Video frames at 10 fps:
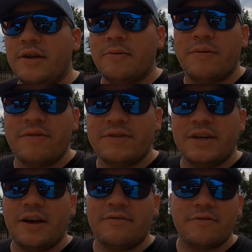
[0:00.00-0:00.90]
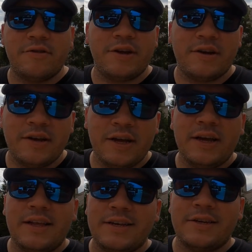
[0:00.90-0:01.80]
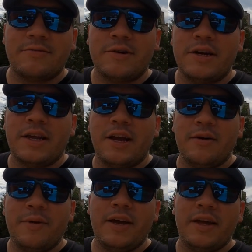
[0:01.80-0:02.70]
you know, River City Off-Road here, they took real good care of me.